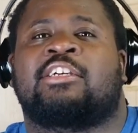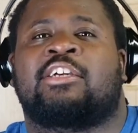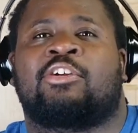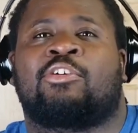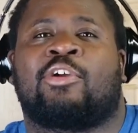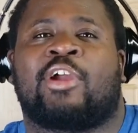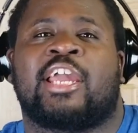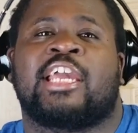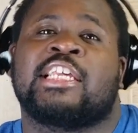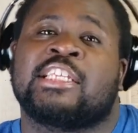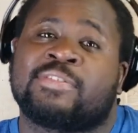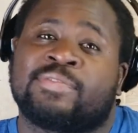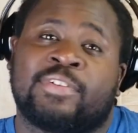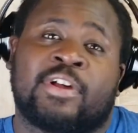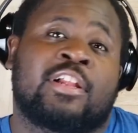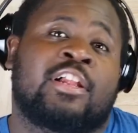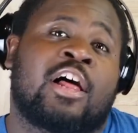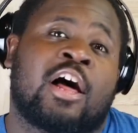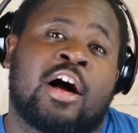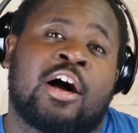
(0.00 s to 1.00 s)
craze
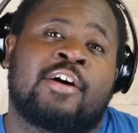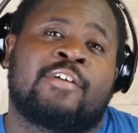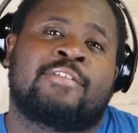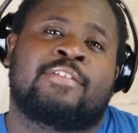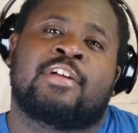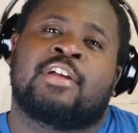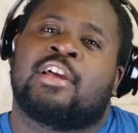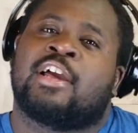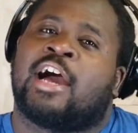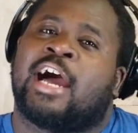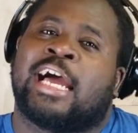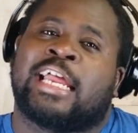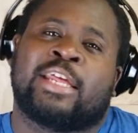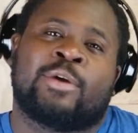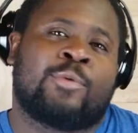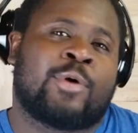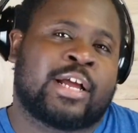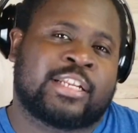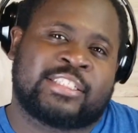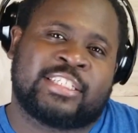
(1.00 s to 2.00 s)
fell off. I didn't
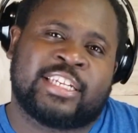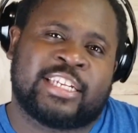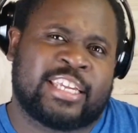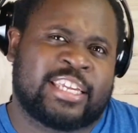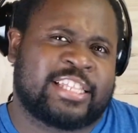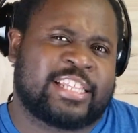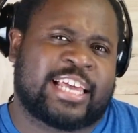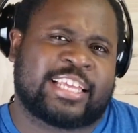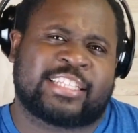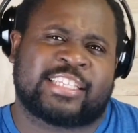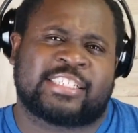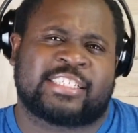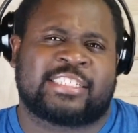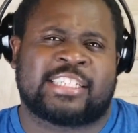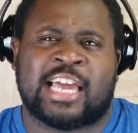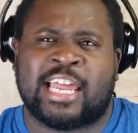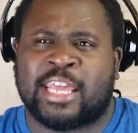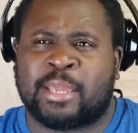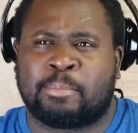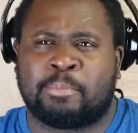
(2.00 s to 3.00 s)
watch any of like the
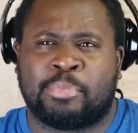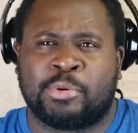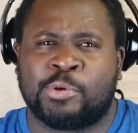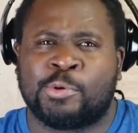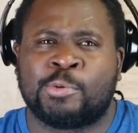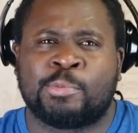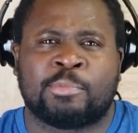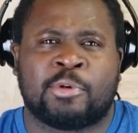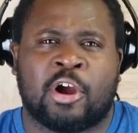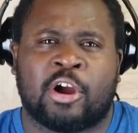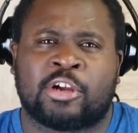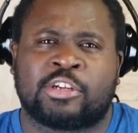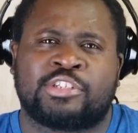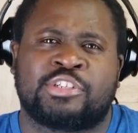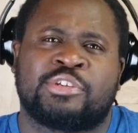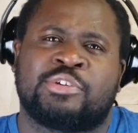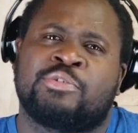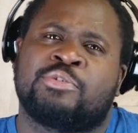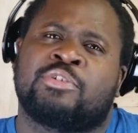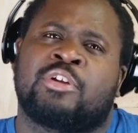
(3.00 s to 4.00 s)
Sonic Boom
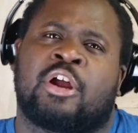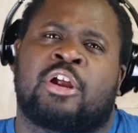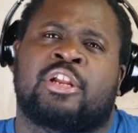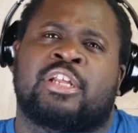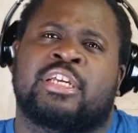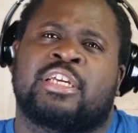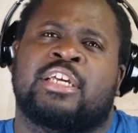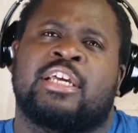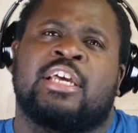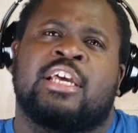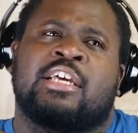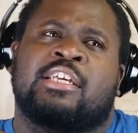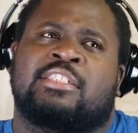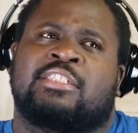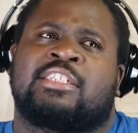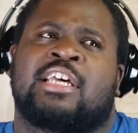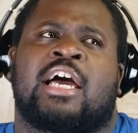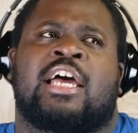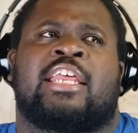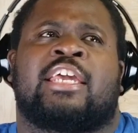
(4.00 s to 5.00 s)
cartoon or the
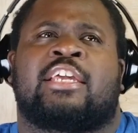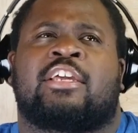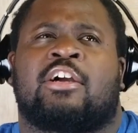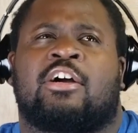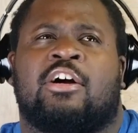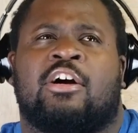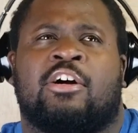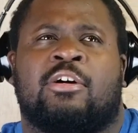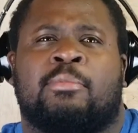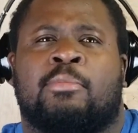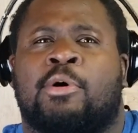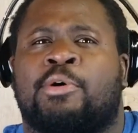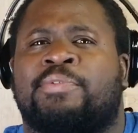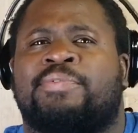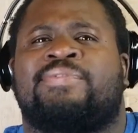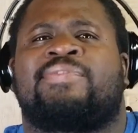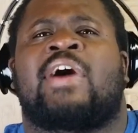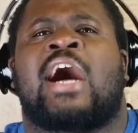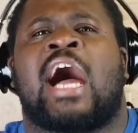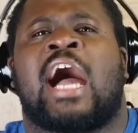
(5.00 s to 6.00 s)
Sonic um, on
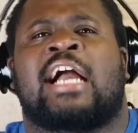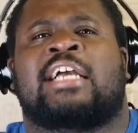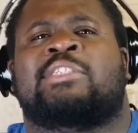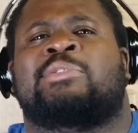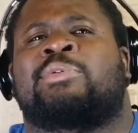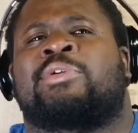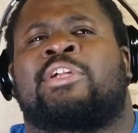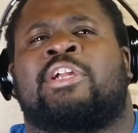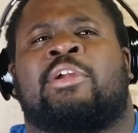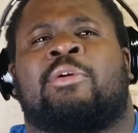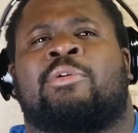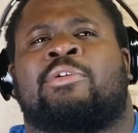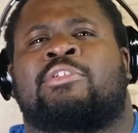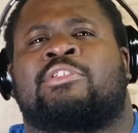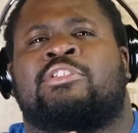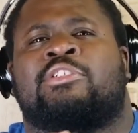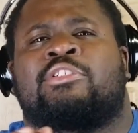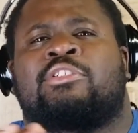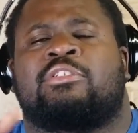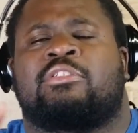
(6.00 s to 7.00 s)
Fox where they were
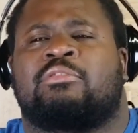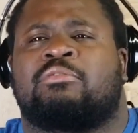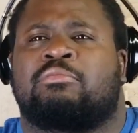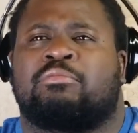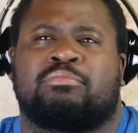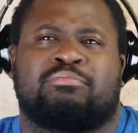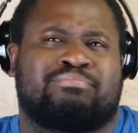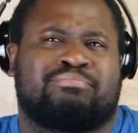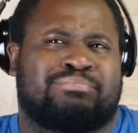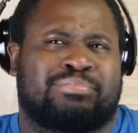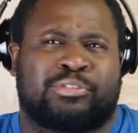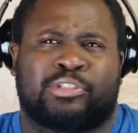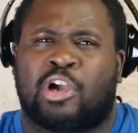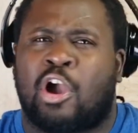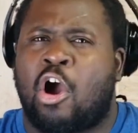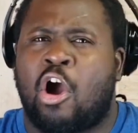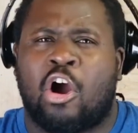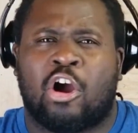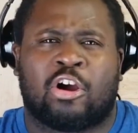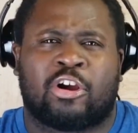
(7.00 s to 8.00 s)

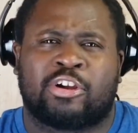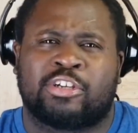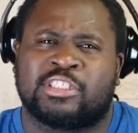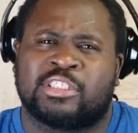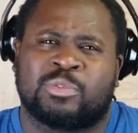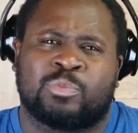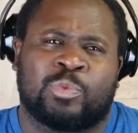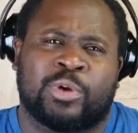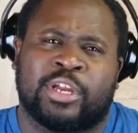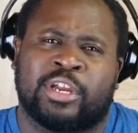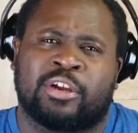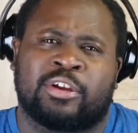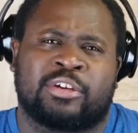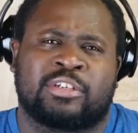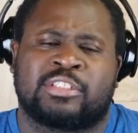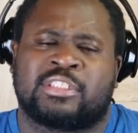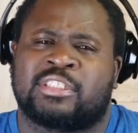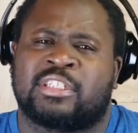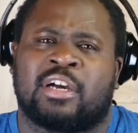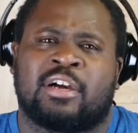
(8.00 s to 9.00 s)
cars and weird
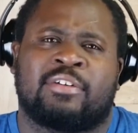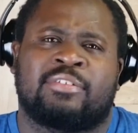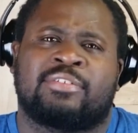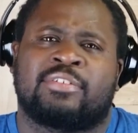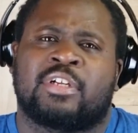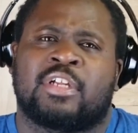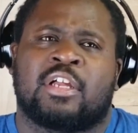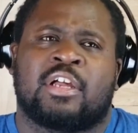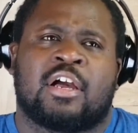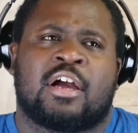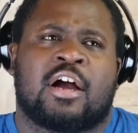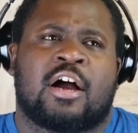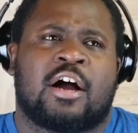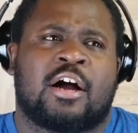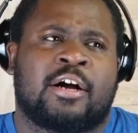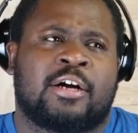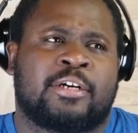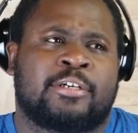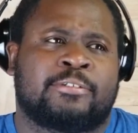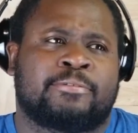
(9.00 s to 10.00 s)
stuff.
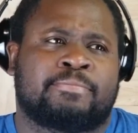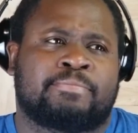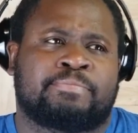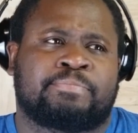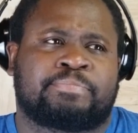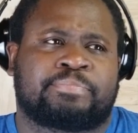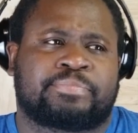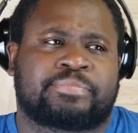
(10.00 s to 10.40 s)
Um,